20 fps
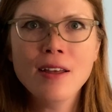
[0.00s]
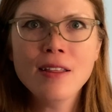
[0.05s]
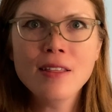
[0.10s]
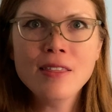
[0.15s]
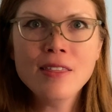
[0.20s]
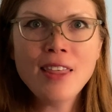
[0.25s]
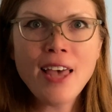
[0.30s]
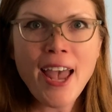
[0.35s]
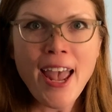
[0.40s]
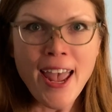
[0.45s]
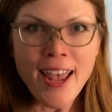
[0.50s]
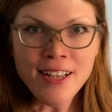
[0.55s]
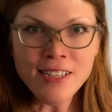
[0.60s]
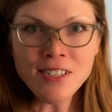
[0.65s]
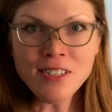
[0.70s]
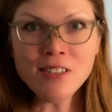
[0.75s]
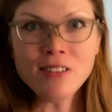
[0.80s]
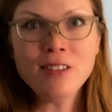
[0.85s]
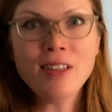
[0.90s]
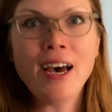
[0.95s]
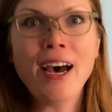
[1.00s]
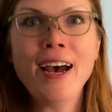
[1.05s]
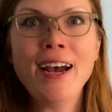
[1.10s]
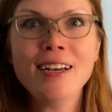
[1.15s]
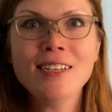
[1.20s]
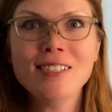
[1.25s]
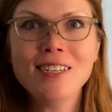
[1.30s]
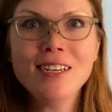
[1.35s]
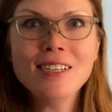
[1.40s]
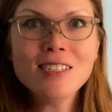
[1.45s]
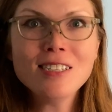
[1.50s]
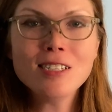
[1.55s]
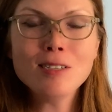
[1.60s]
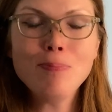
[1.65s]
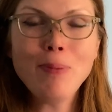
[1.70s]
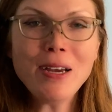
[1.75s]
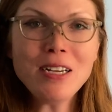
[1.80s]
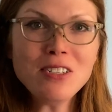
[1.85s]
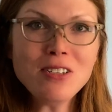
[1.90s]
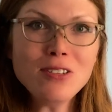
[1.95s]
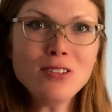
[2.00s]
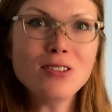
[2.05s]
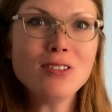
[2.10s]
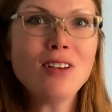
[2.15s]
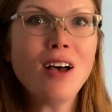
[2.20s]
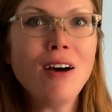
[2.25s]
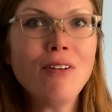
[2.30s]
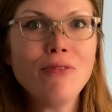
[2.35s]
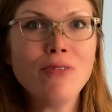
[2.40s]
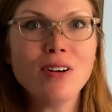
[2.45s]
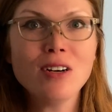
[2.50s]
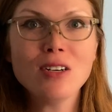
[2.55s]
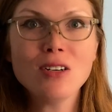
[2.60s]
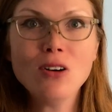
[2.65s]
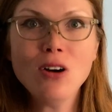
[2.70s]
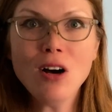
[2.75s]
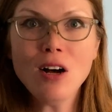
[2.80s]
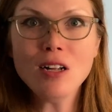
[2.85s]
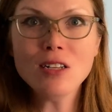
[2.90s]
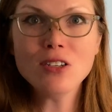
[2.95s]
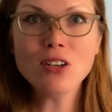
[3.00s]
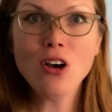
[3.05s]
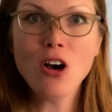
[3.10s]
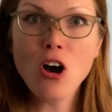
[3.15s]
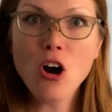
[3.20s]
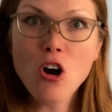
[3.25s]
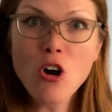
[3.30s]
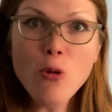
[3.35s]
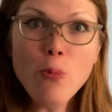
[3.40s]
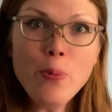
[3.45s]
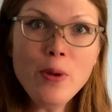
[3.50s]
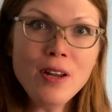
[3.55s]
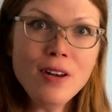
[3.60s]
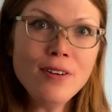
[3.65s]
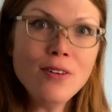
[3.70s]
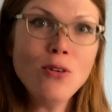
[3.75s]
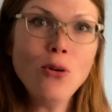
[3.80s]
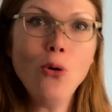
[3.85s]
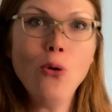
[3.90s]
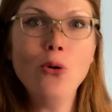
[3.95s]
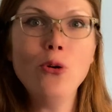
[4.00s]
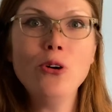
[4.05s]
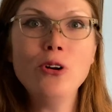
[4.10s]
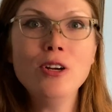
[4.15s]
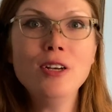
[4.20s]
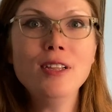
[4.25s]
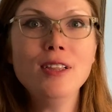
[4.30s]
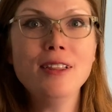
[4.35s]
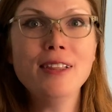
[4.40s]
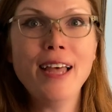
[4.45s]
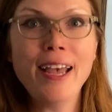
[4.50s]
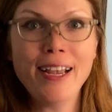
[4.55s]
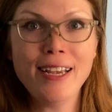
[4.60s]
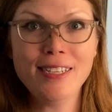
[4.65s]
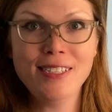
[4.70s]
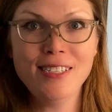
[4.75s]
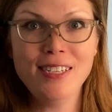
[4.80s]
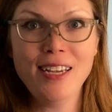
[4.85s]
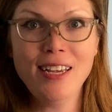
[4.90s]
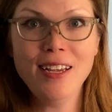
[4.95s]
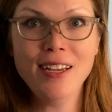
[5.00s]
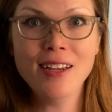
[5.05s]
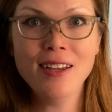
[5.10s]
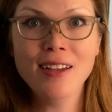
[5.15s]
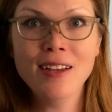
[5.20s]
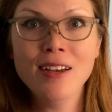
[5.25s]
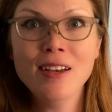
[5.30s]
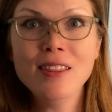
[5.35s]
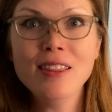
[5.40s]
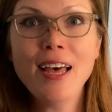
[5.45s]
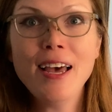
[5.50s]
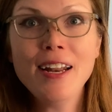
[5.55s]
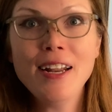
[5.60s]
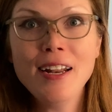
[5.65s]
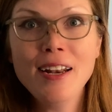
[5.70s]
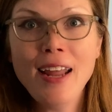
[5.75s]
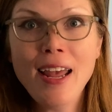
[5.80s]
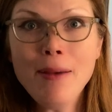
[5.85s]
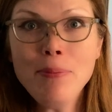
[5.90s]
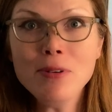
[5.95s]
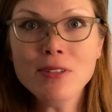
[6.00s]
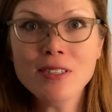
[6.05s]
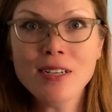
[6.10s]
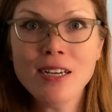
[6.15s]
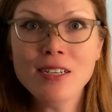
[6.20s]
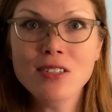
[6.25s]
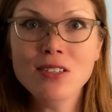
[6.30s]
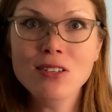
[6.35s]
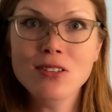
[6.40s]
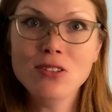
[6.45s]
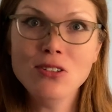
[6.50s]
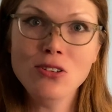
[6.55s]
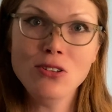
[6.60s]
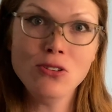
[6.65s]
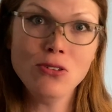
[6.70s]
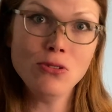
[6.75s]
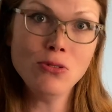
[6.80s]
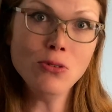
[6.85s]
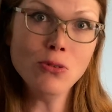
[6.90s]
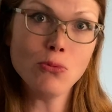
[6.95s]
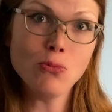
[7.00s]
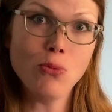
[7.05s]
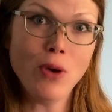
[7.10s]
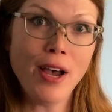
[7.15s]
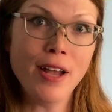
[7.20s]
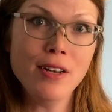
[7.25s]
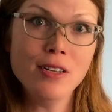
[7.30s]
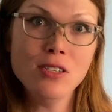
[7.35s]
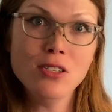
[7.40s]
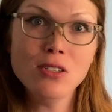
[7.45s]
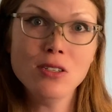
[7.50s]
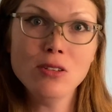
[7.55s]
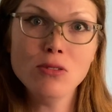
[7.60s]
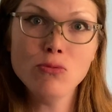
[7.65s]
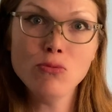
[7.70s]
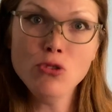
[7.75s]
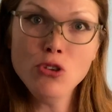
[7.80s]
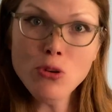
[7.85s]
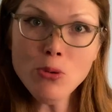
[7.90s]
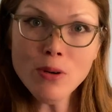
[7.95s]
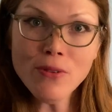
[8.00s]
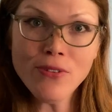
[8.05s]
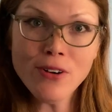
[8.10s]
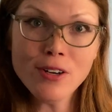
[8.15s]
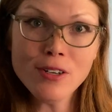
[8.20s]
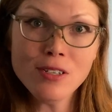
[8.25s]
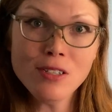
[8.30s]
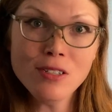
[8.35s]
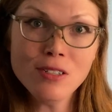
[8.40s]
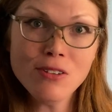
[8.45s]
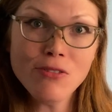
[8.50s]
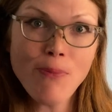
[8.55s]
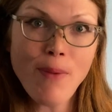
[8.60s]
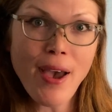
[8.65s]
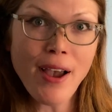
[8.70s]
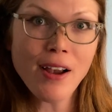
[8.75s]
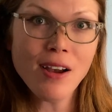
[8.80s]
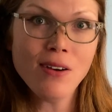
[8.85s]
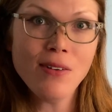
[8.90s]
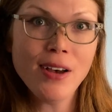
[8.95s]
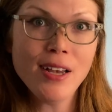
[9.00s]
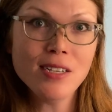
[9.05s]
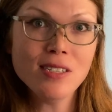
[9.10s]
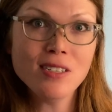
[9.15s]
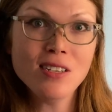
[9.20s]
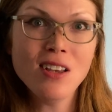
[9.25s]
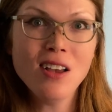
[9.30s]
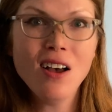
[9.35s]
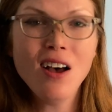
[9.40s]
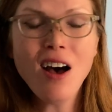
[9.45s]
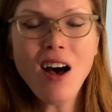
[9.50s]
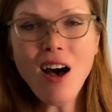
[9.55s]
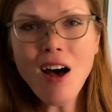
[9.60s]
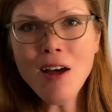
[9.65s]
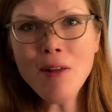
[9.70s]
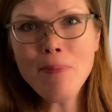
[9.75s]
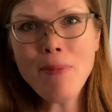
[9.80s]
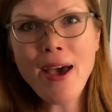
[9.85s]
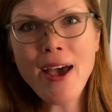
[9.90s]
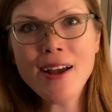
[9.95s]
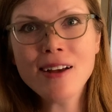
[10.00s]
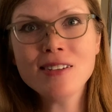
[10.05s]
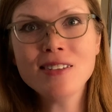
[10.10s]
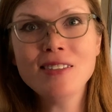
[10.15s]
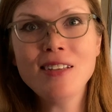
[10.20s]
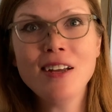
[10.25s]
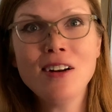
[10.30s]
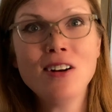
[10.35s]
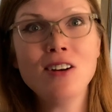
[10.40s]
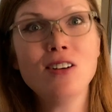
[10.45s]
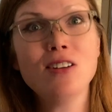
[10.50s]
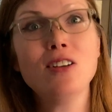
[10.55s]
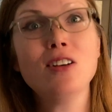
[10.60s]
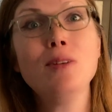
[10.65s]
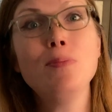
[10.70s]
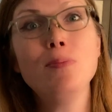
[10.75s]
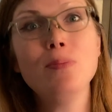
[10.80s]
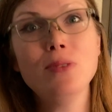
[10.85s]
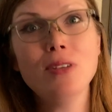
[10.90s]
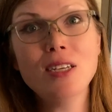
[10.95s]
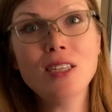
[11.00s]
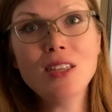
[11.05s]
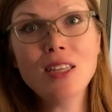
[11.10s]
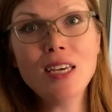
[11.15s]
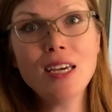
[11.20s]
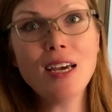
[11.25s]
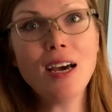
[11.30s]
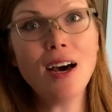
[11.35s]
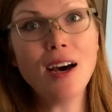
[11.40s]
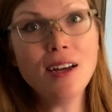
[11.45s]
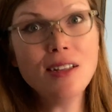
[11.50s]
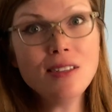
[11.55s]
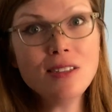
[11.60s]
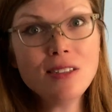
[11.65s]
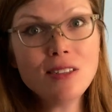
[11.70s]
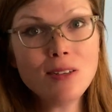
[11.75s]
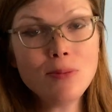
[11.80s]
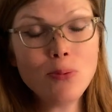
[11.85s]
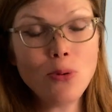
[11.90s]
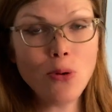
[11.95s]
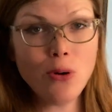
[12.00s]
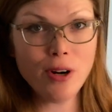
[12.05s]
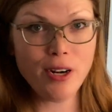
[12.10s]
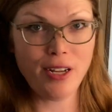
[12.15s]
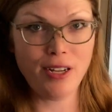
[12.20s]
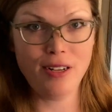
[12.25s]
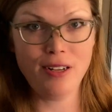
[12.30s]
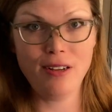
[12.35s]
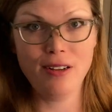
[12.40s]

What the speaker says: The answer lies in special software called Open Core Legacy that enables us to run newer versions of macOS on Macs that are completely unsupported.